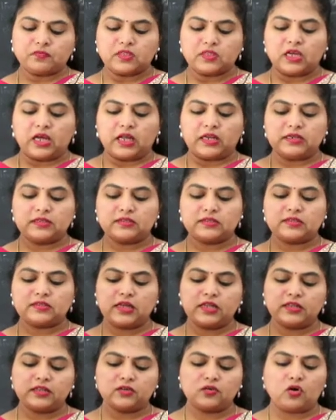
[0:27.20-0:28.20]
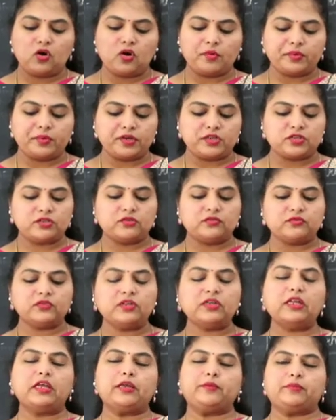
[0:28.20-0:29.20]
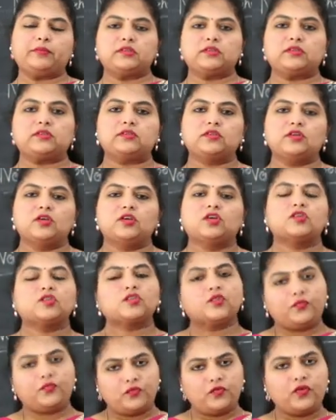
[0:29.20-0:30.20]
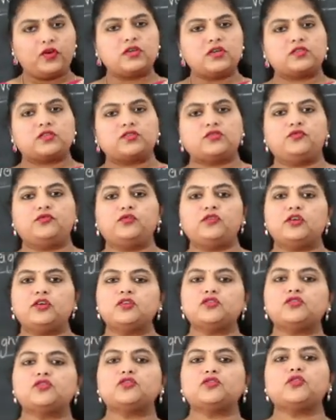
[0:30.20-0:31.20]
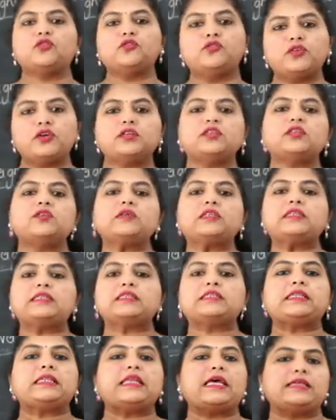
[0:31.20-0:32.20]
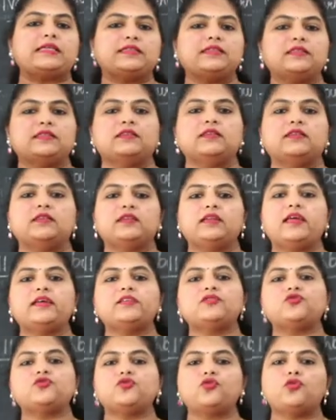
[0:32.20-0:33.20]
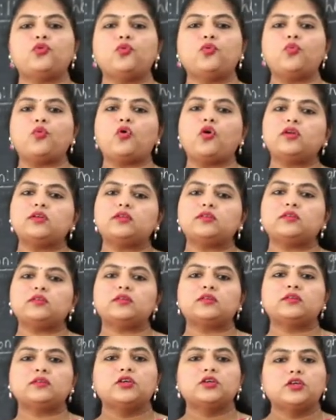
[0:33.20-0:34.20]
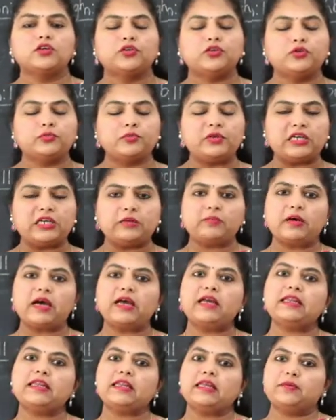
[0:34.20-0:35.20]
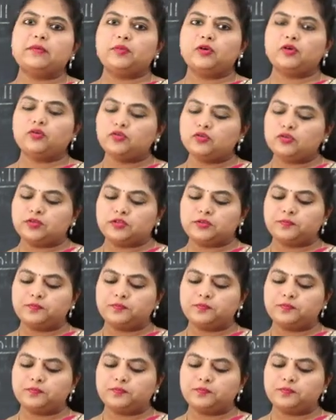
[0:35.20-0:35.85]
Understand the cooperation of the neighbors. So first, for us to go further with this lesson, let's know what you mean by neighborhood.